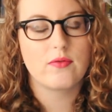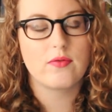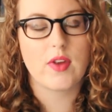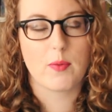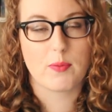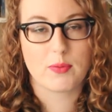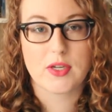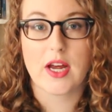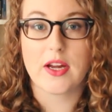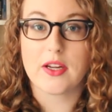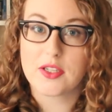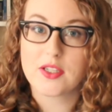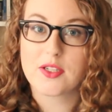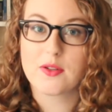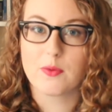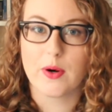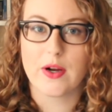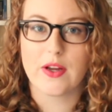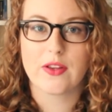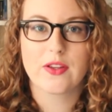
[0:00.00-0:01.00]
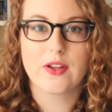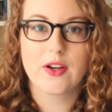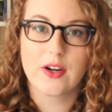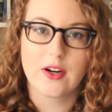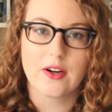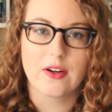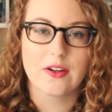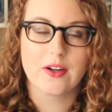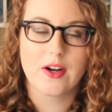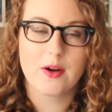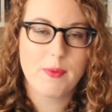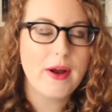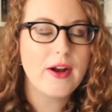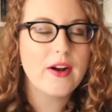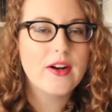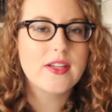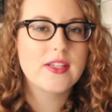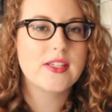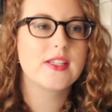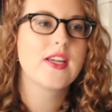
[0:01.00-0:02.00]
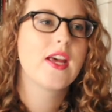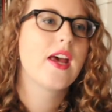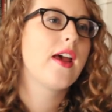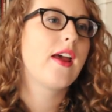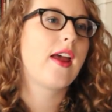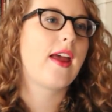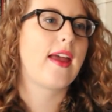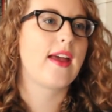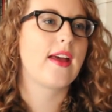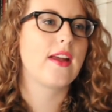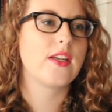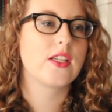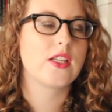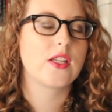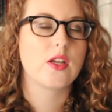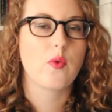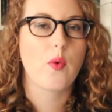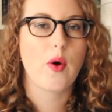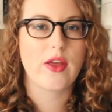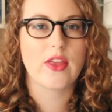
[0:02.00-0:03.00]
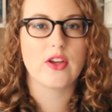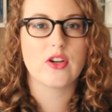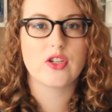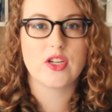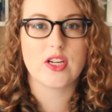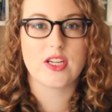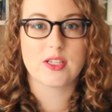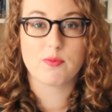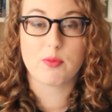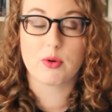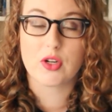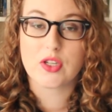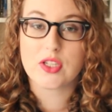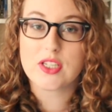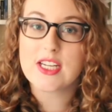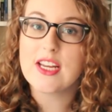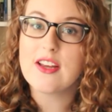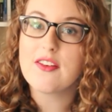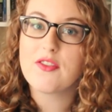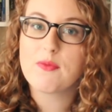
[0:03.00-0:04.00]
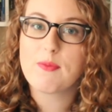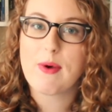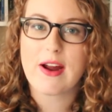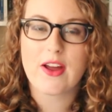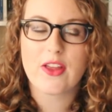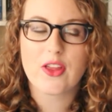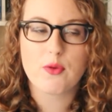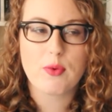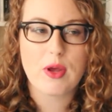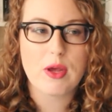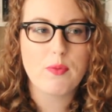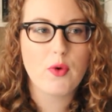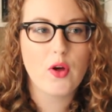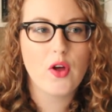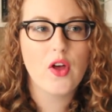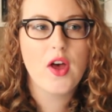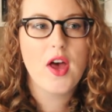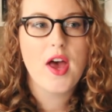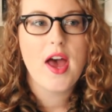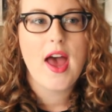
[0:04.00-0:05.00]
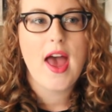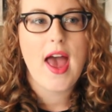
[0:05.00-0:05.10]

obsessed with her appearance and the way that she is perceived by other people.